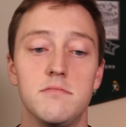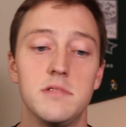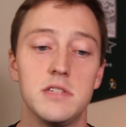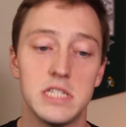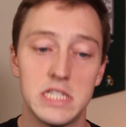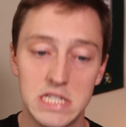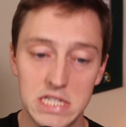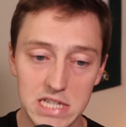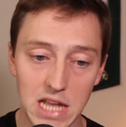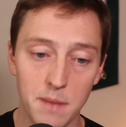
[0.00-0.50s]

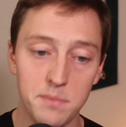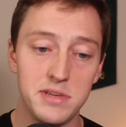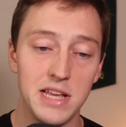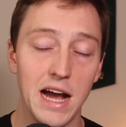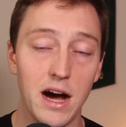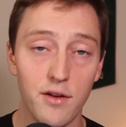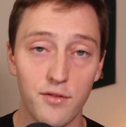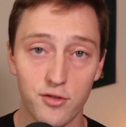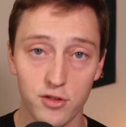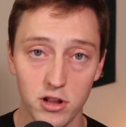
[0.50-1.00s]
step
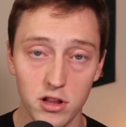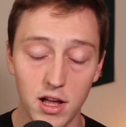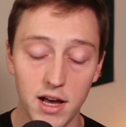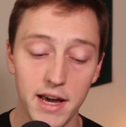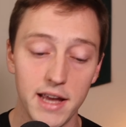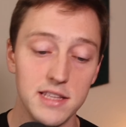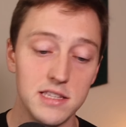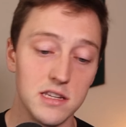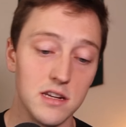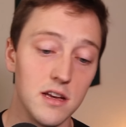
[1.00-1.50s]
down for the
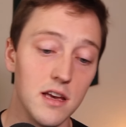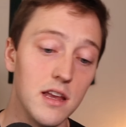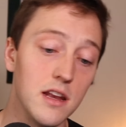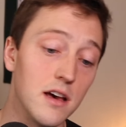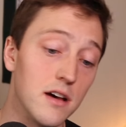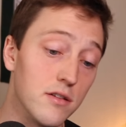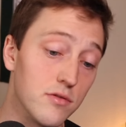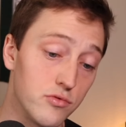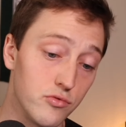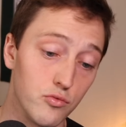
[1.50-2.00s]
Lions and
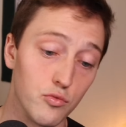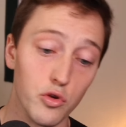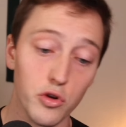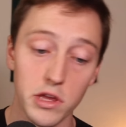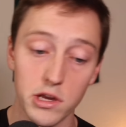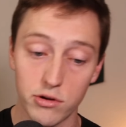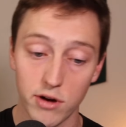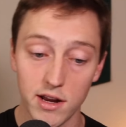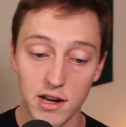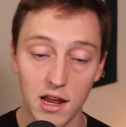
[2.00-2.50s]
a
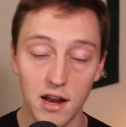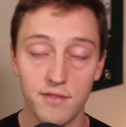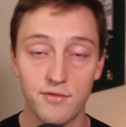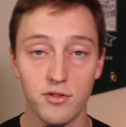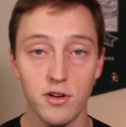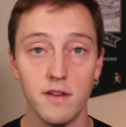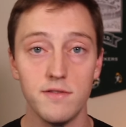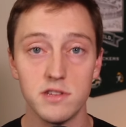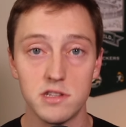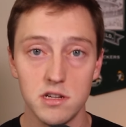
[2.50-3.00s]
really great end
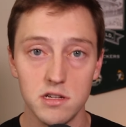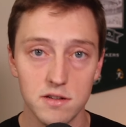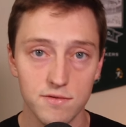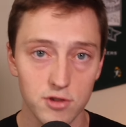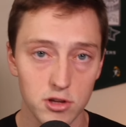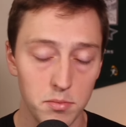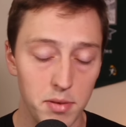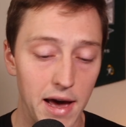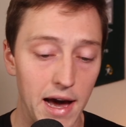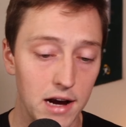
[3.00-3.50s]
of the season
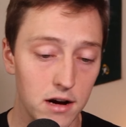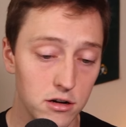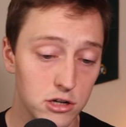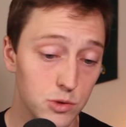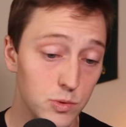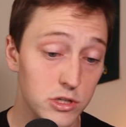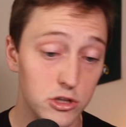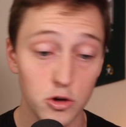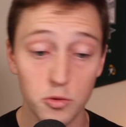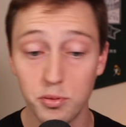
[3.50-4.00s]
for the
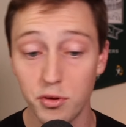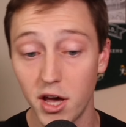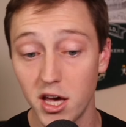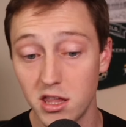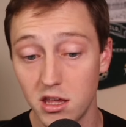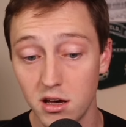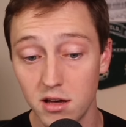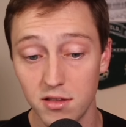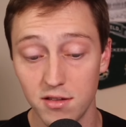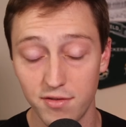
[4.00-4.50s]
Packers. We do play
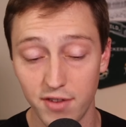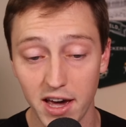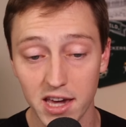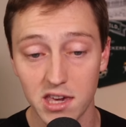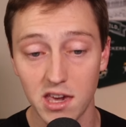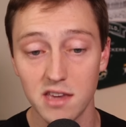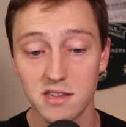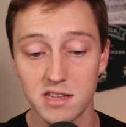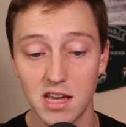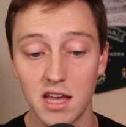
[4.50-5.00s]
the
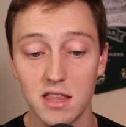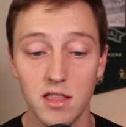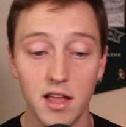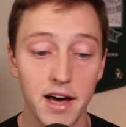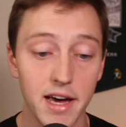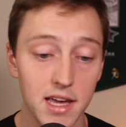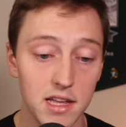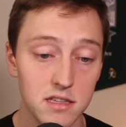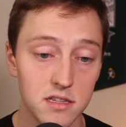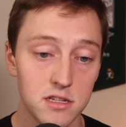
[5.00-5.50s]
Vikings and
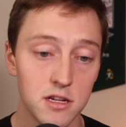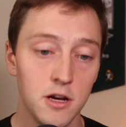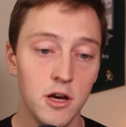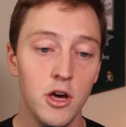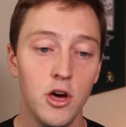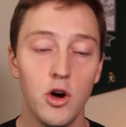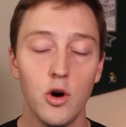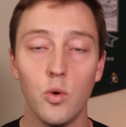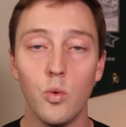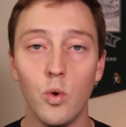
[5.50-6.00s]
Lions
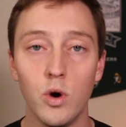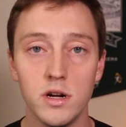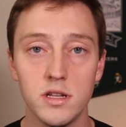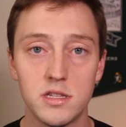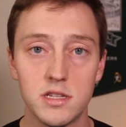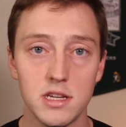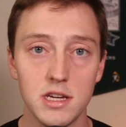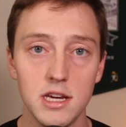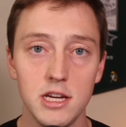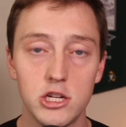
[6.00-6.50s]

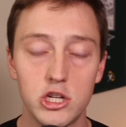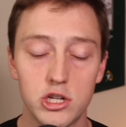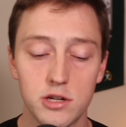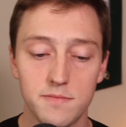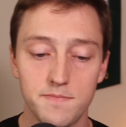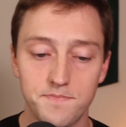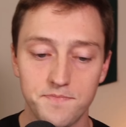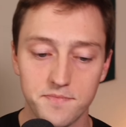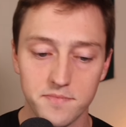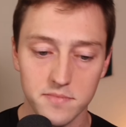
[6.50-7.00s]
once each
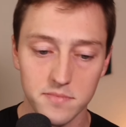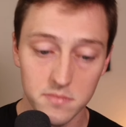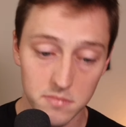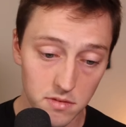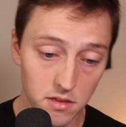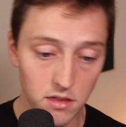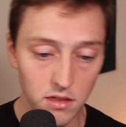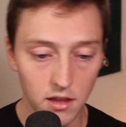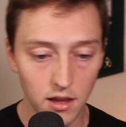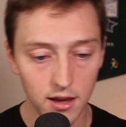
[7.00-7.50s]

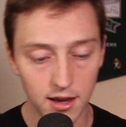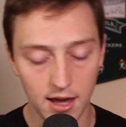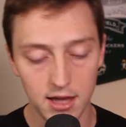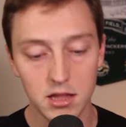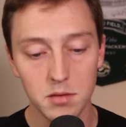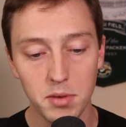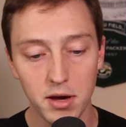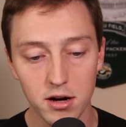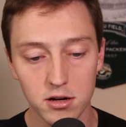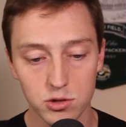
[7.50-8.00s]

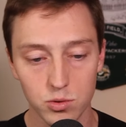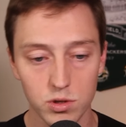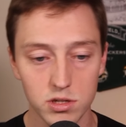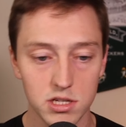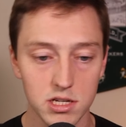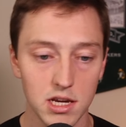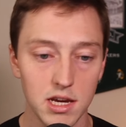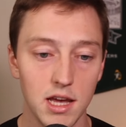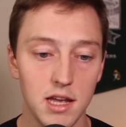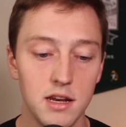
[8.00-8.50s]
and the Bears
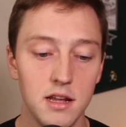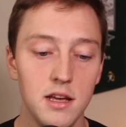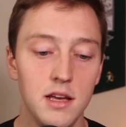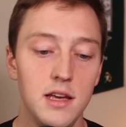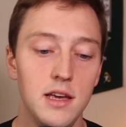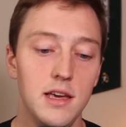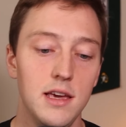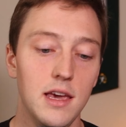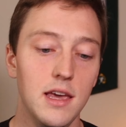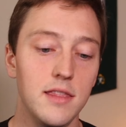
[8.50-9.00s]
once again
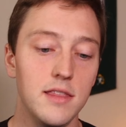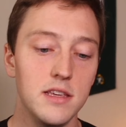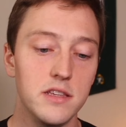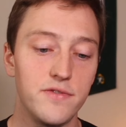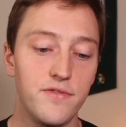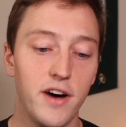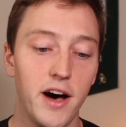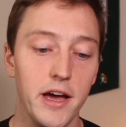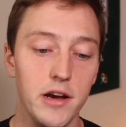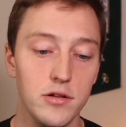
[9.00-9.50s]
in these
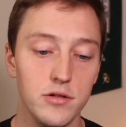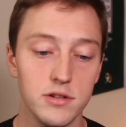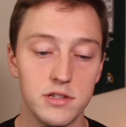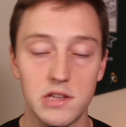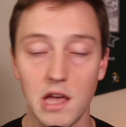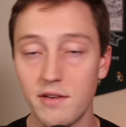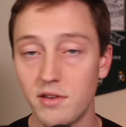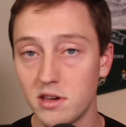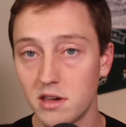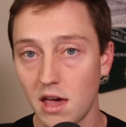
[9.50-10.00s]
final
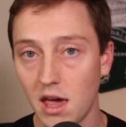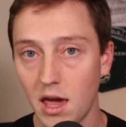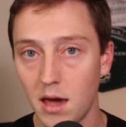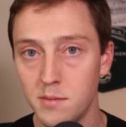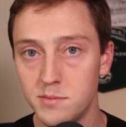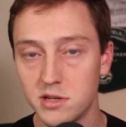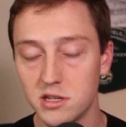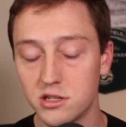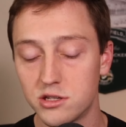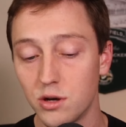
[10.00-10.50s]
seven
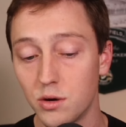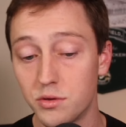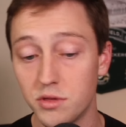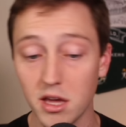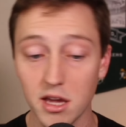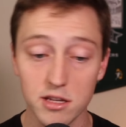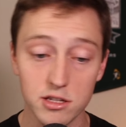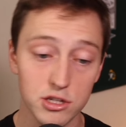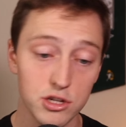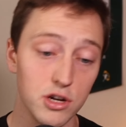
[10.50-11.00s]
games. And so
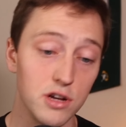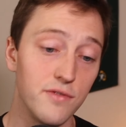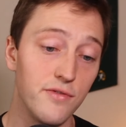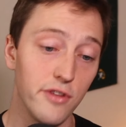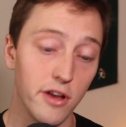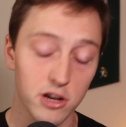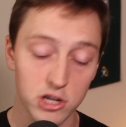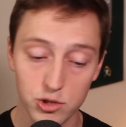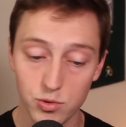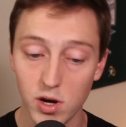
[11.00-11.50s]
things could
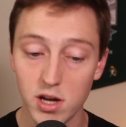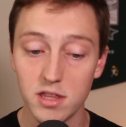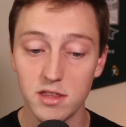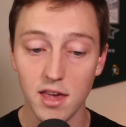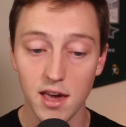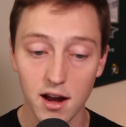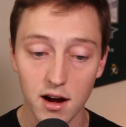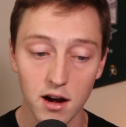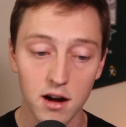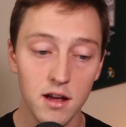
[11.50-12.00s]
fluctuate
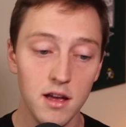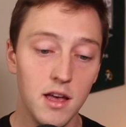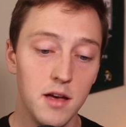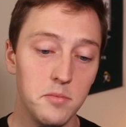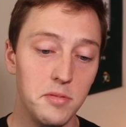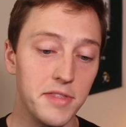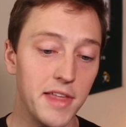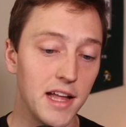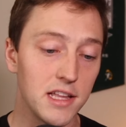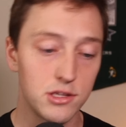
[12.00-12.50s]
there,
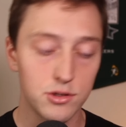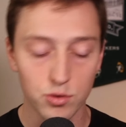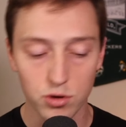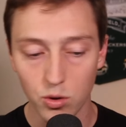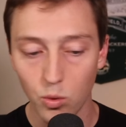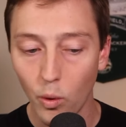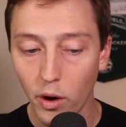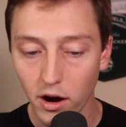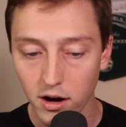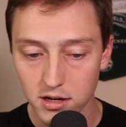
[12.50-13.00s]
but that's sort
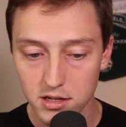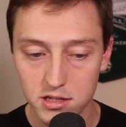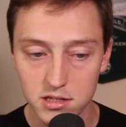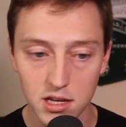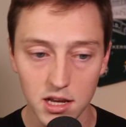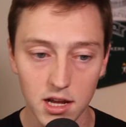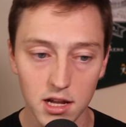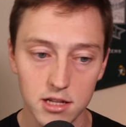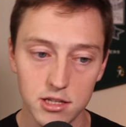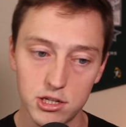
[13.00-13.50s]
of where it
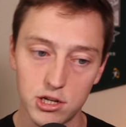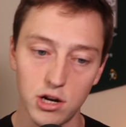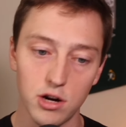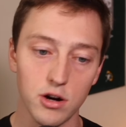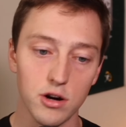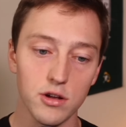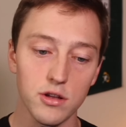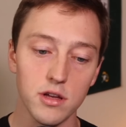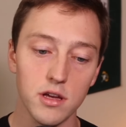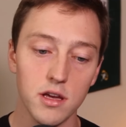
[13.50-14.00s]
stands
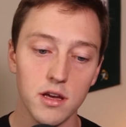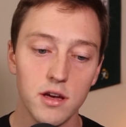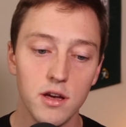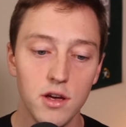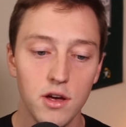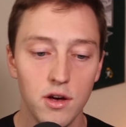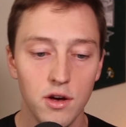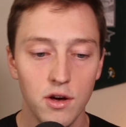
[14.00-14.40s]
currently